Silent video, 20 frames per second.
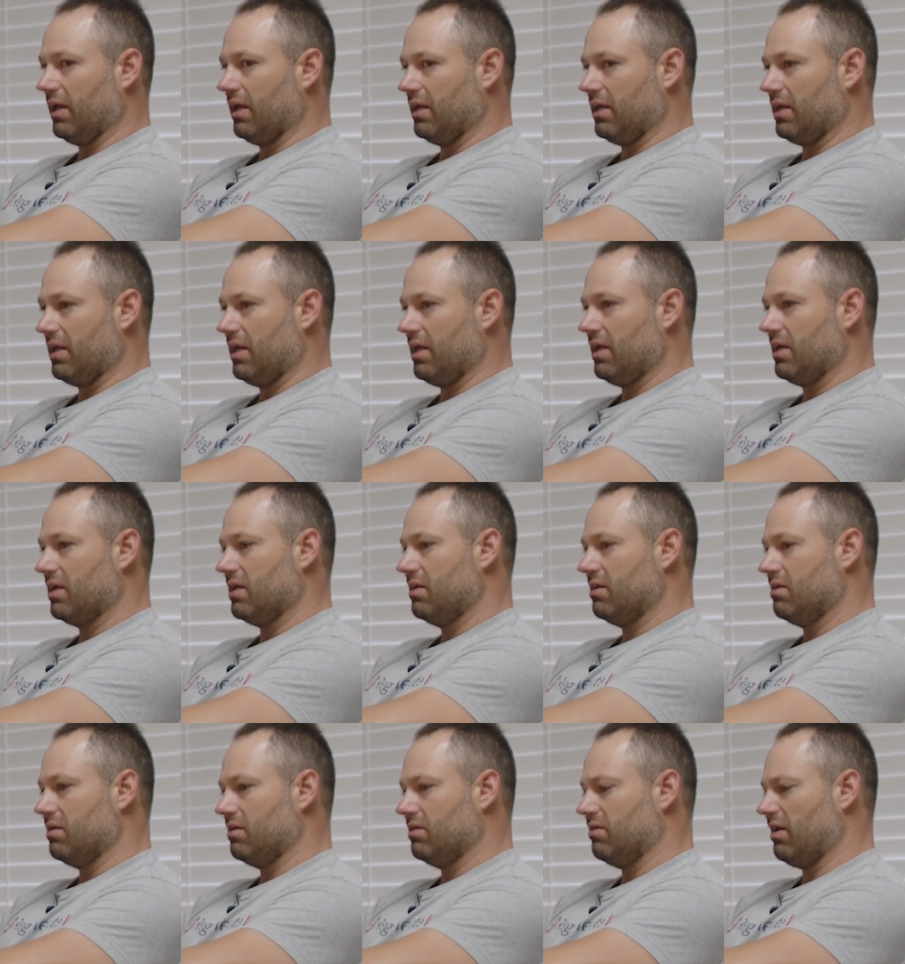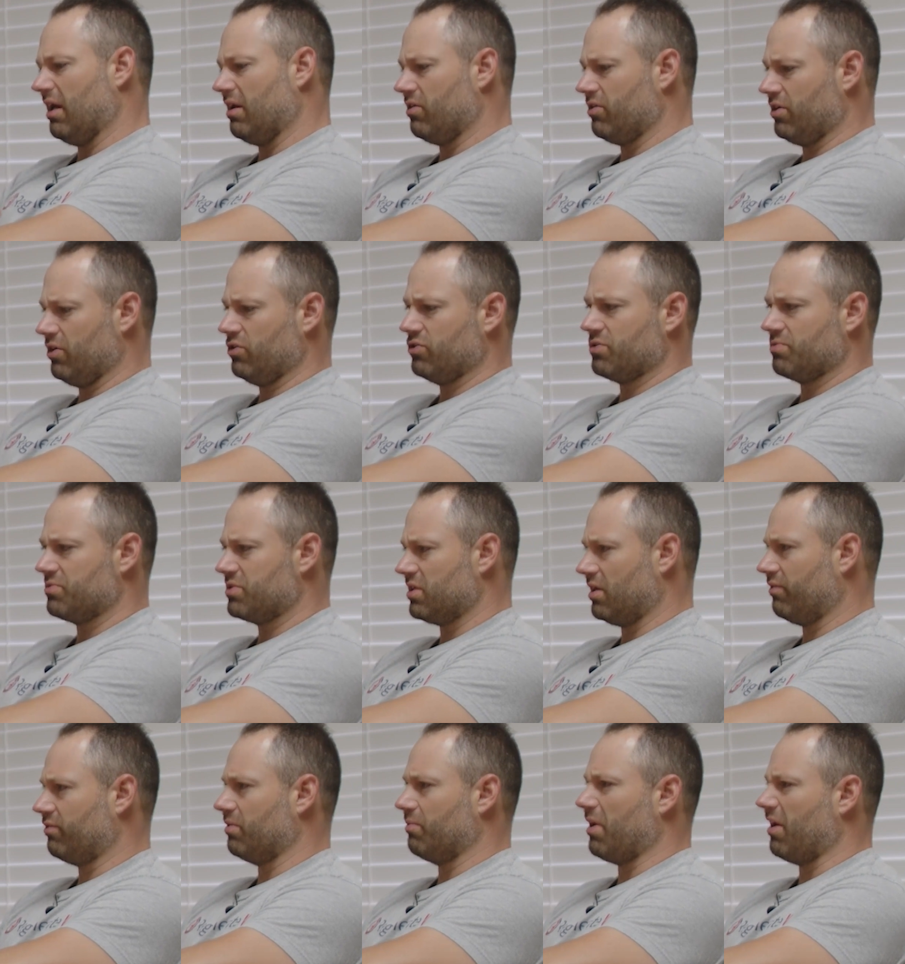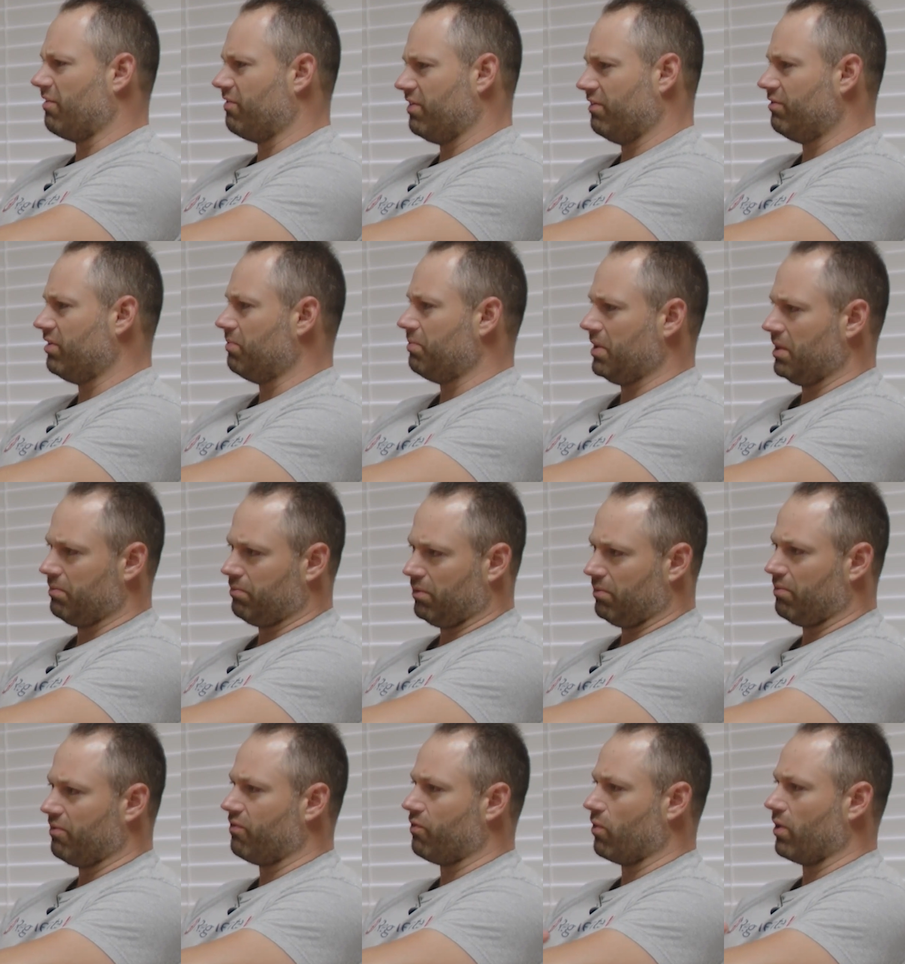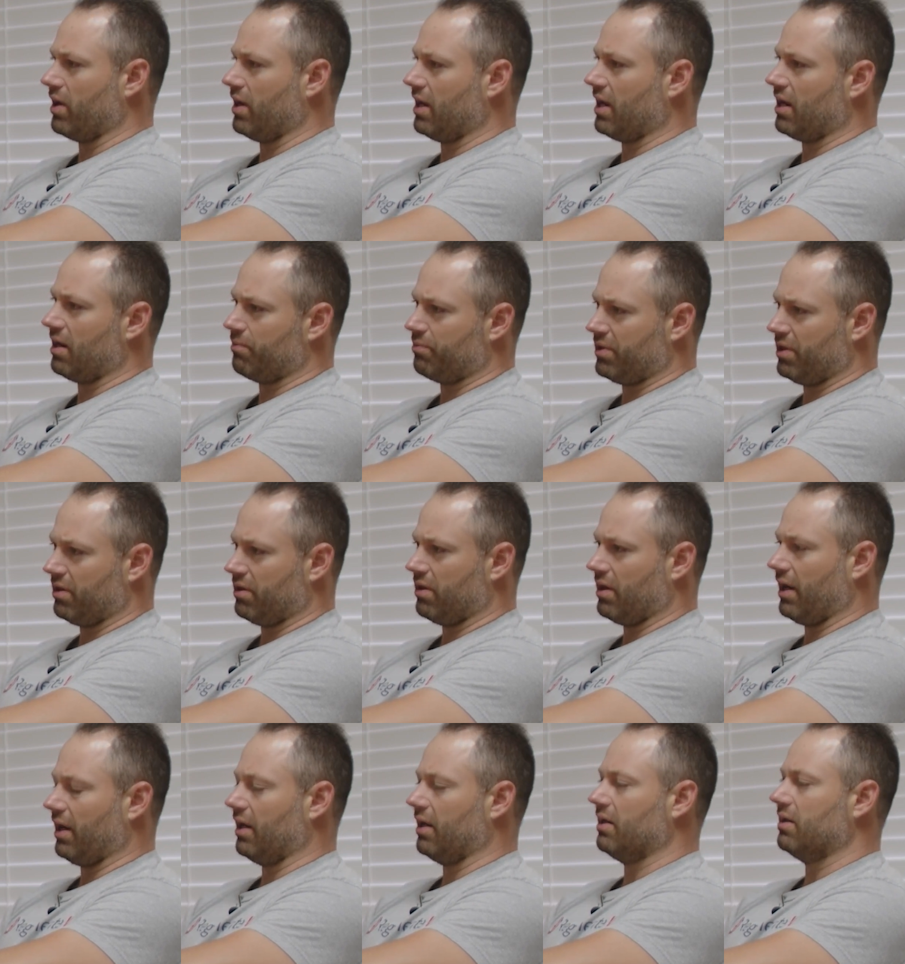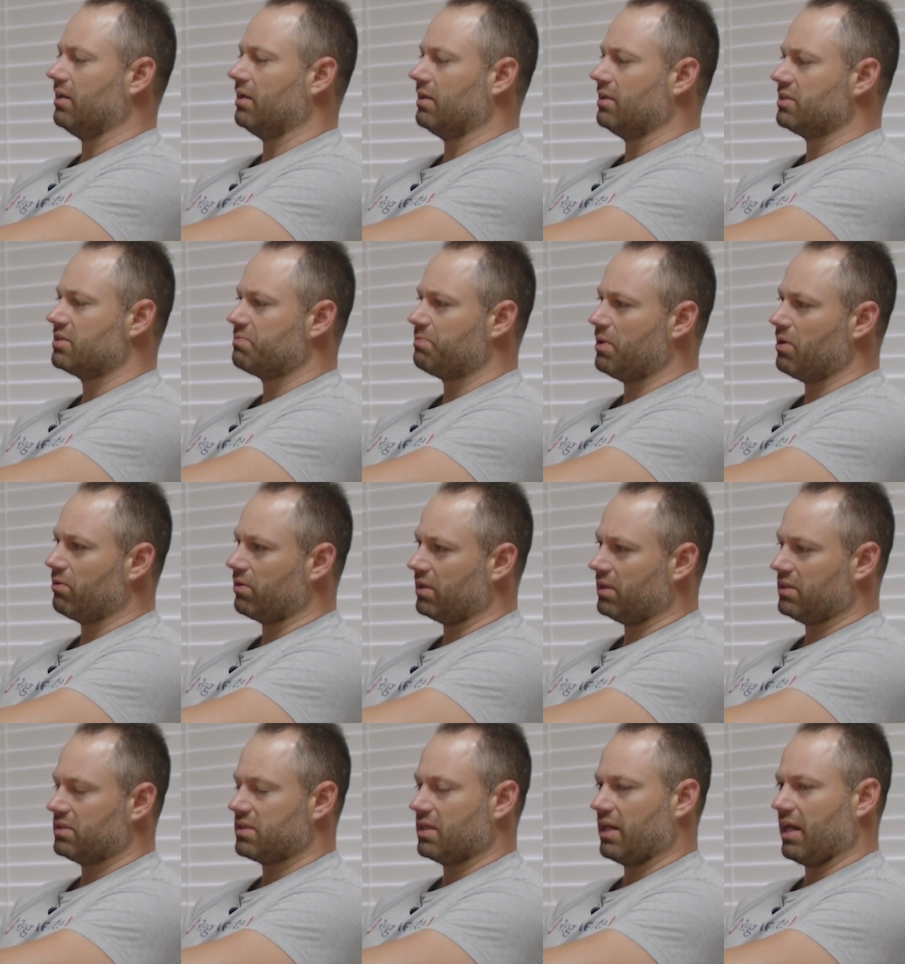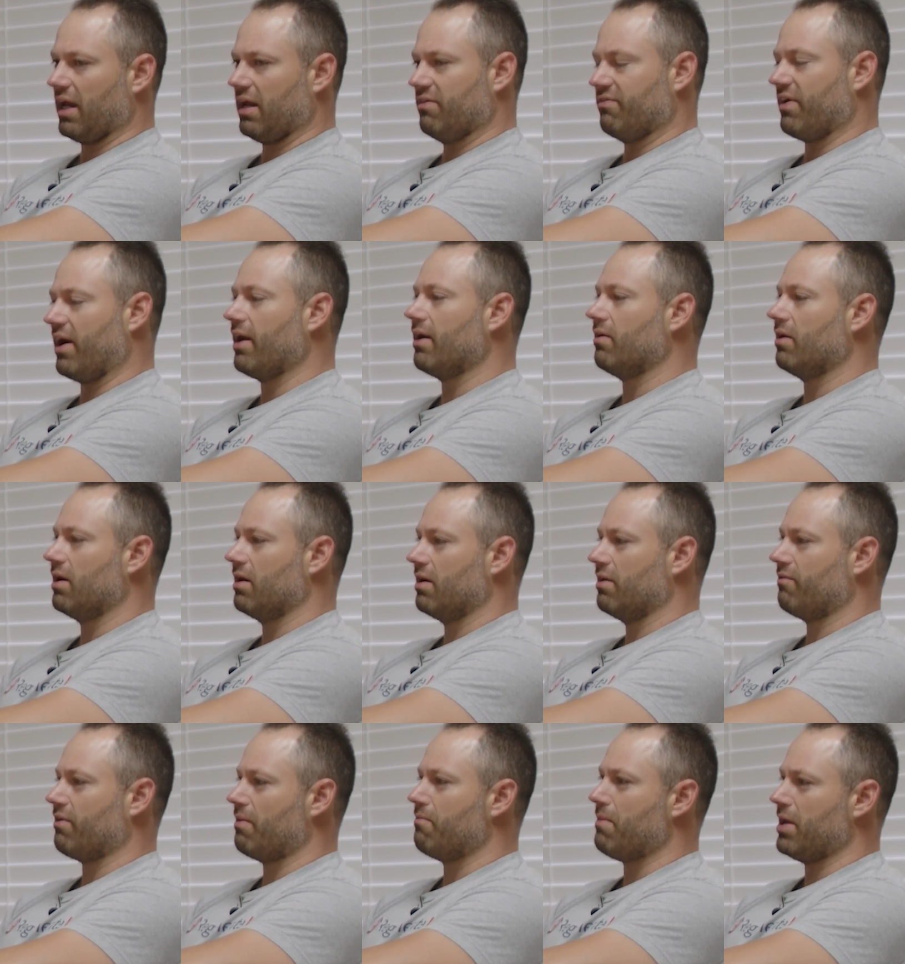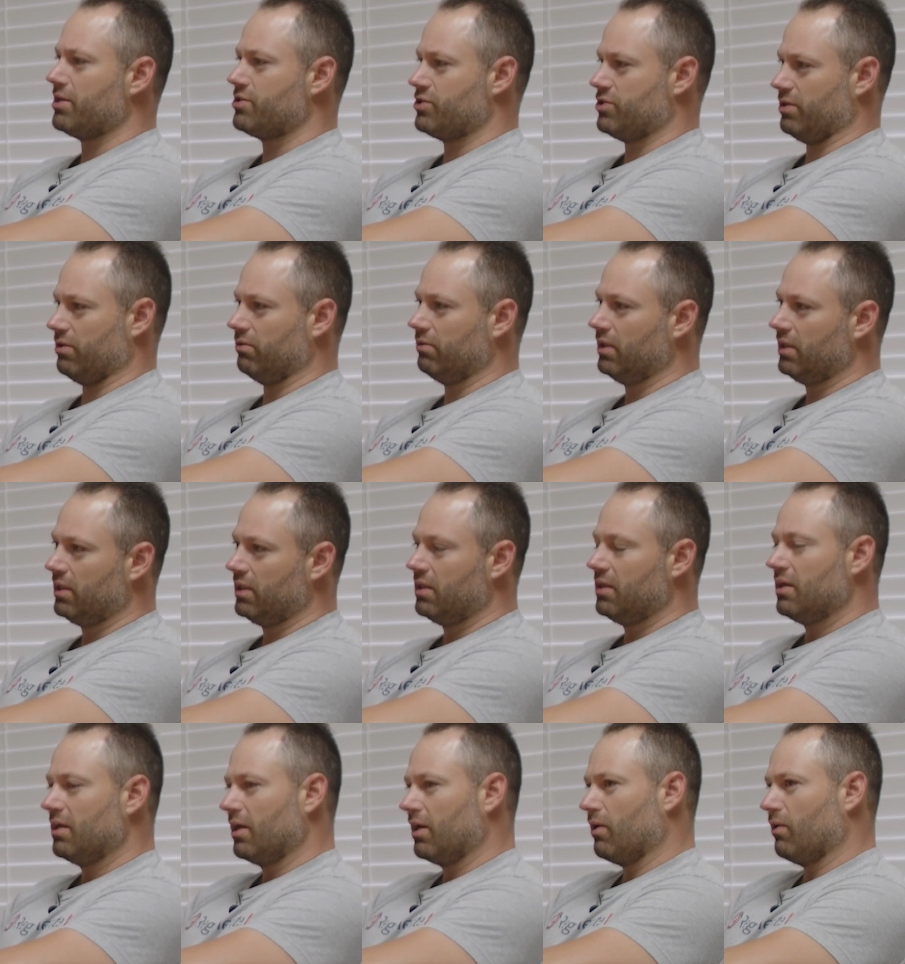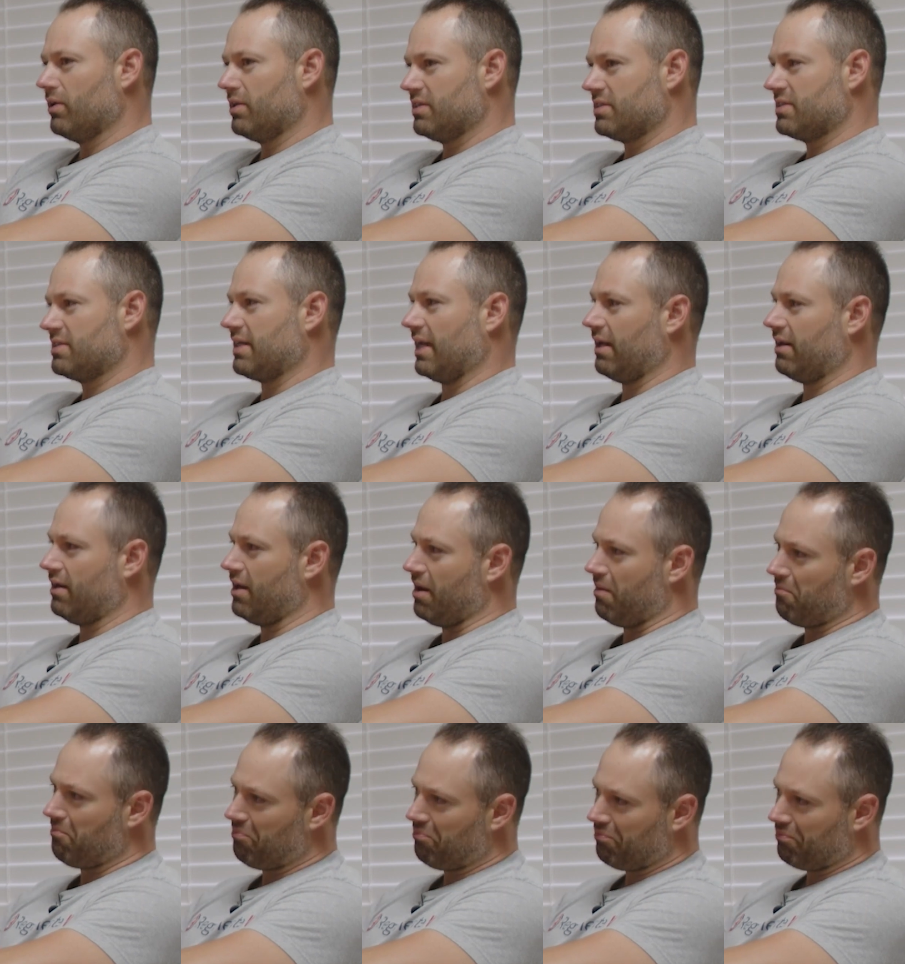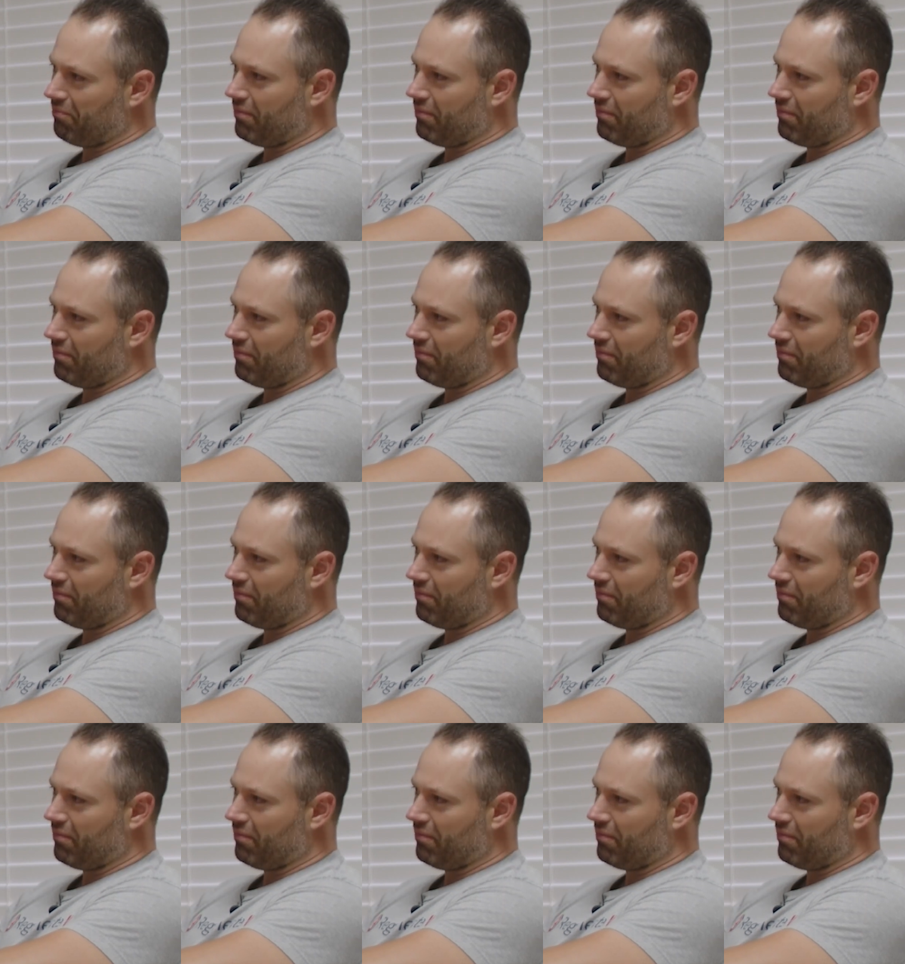And he had introduced himself to about 50 people before he got up there and spoke. And he said, hey, if I met you, go ahead and stand up.